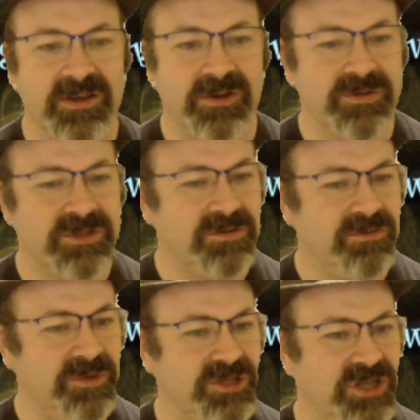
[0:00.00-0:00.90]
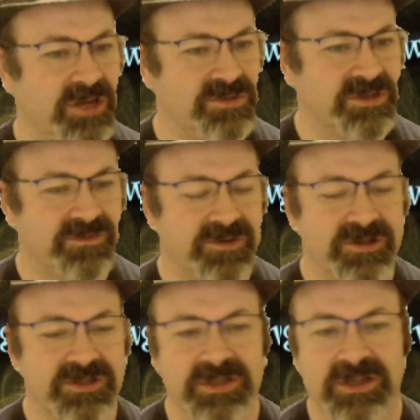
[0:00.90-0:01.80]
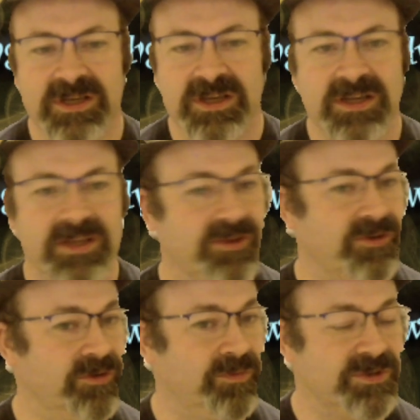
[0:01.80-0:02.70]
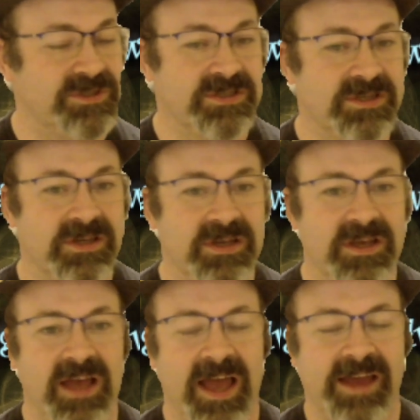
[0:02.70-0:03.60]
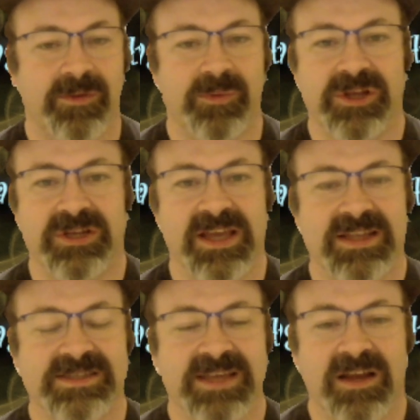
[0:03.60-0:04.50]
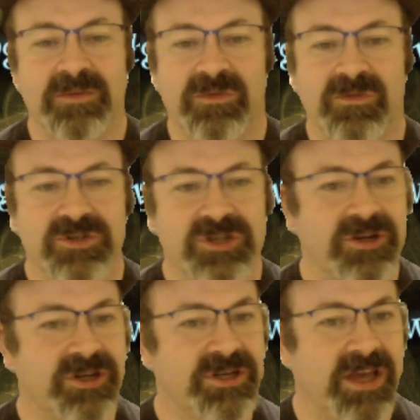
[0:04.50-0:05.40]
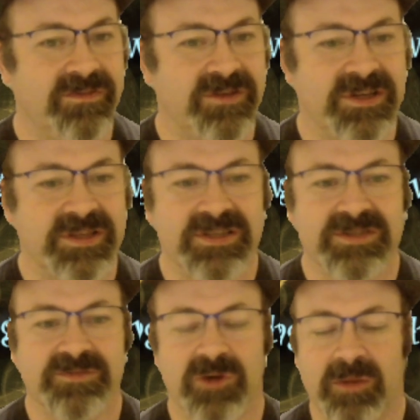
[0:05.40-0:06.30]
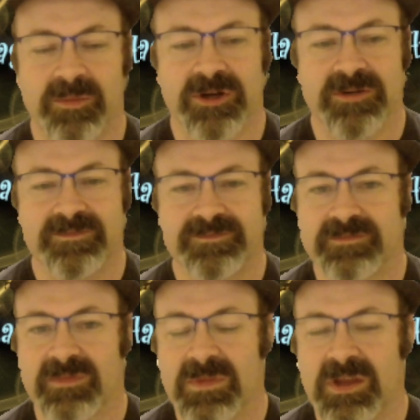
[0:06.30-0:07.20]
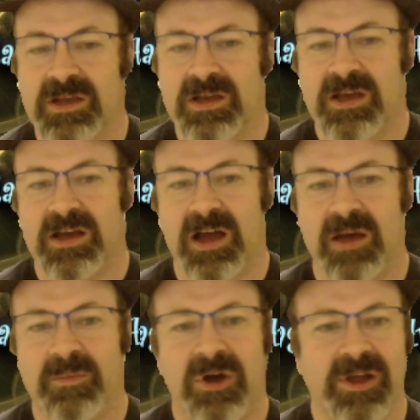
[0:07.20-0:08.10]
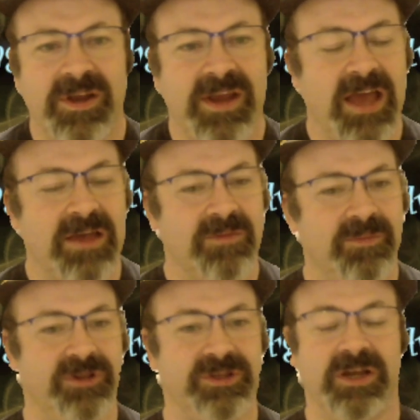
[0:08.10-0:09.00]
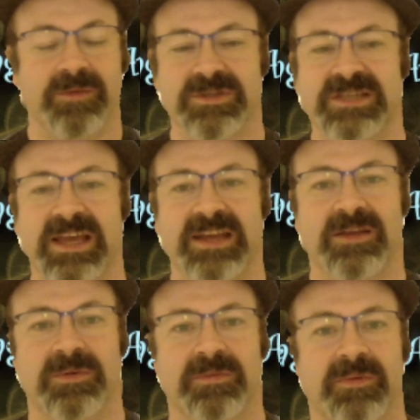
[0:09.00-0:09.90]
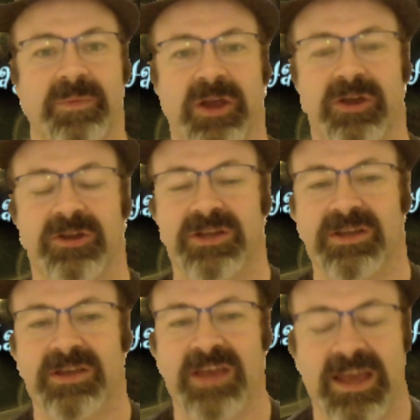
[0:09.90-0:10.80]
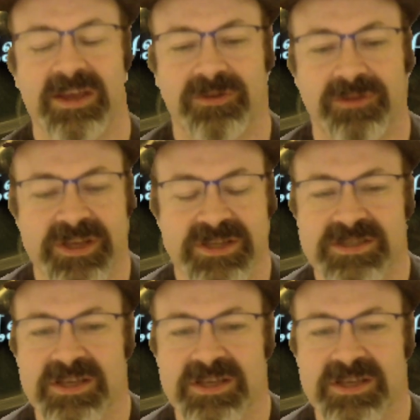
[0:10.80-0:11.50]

who seemed to be shapeshifters. The group had a week to get set up before starting to dive into this proper. Upon building up a sanctum and preparing to handle this,